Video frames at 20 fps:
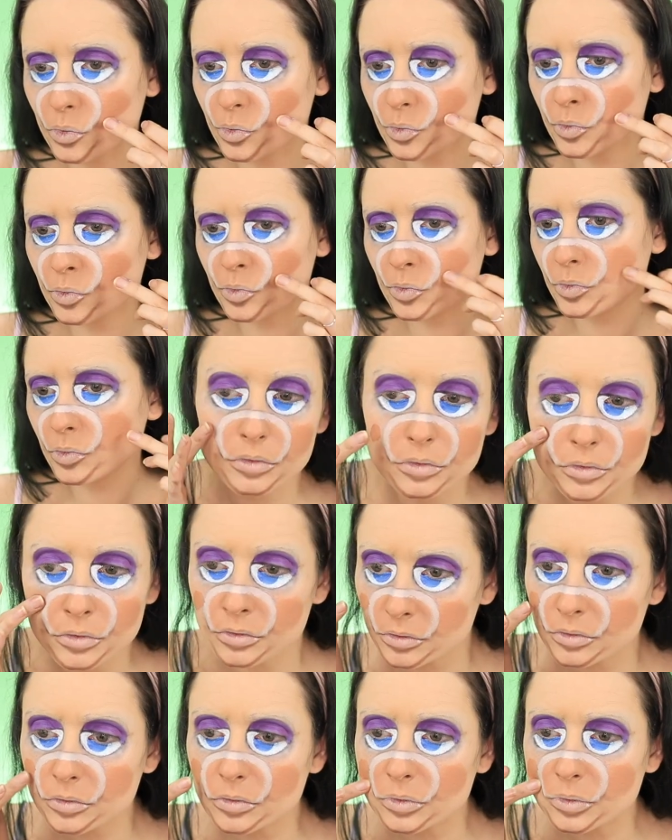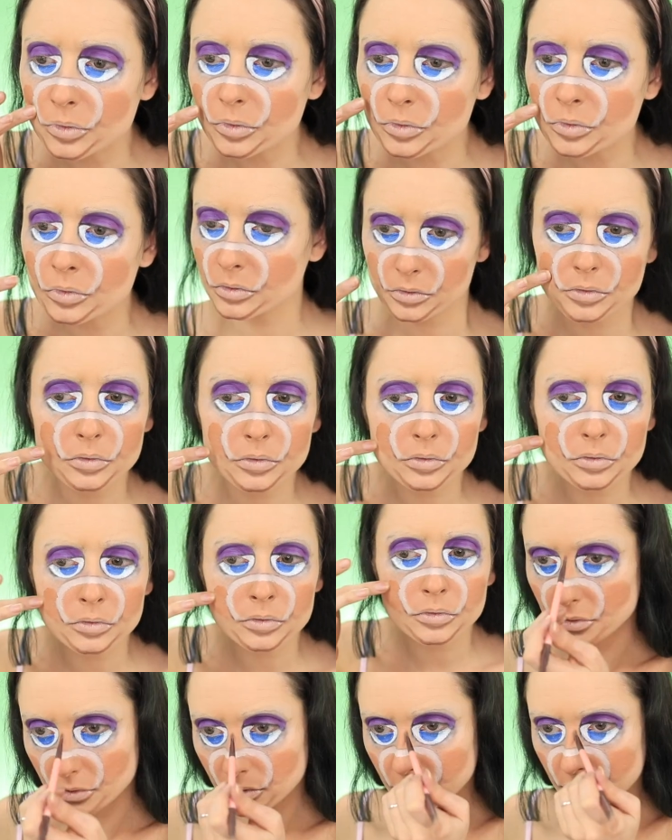And then I'm taking the Pro
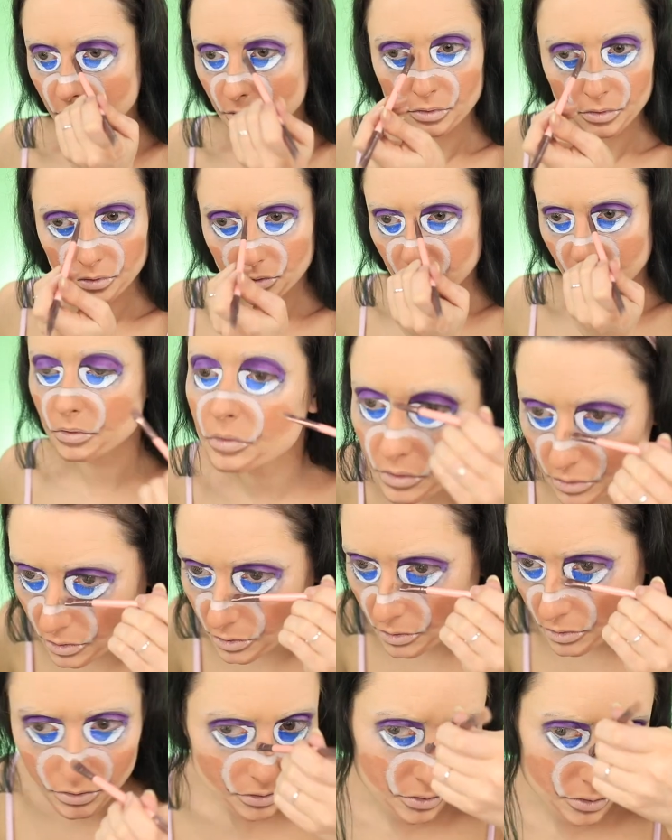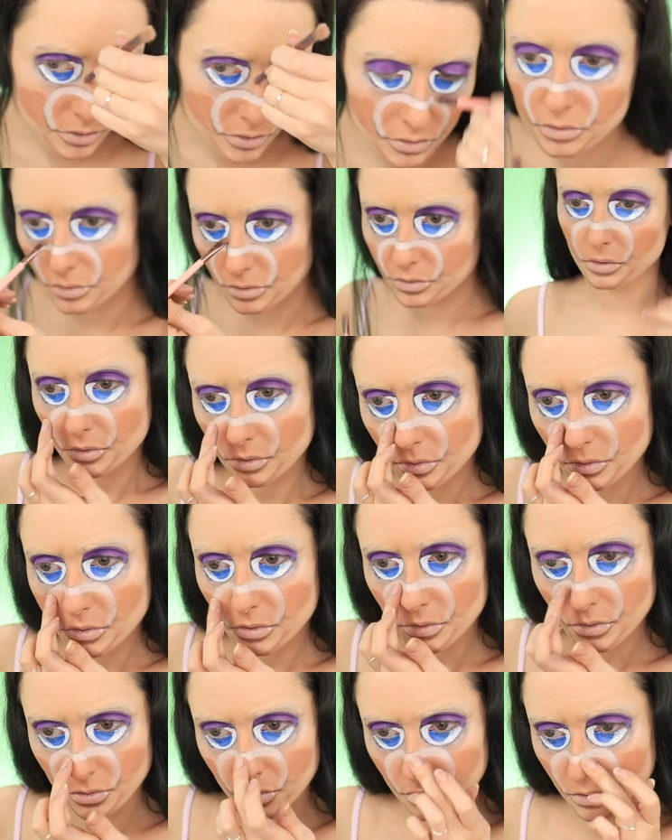Conceal in a darker shade, I believe this is
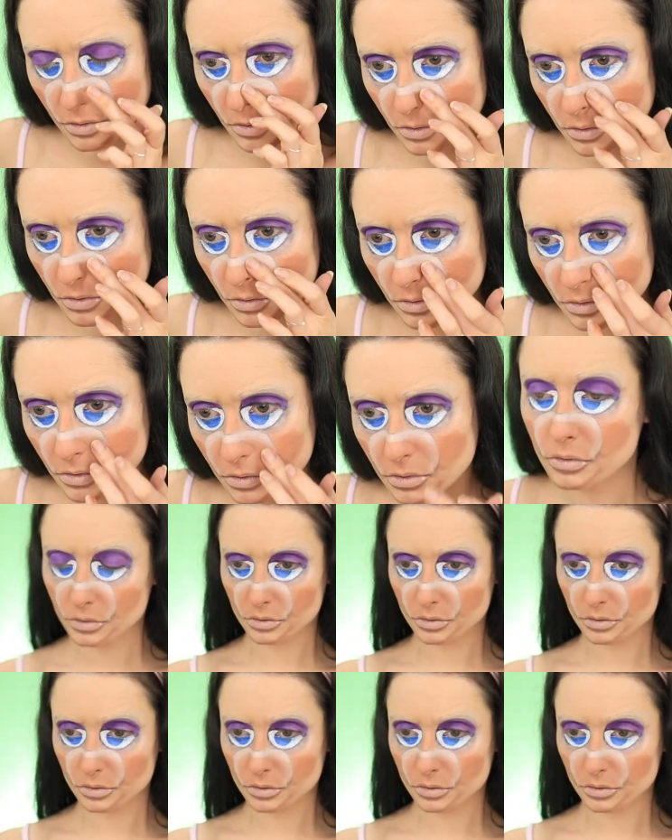Almond, and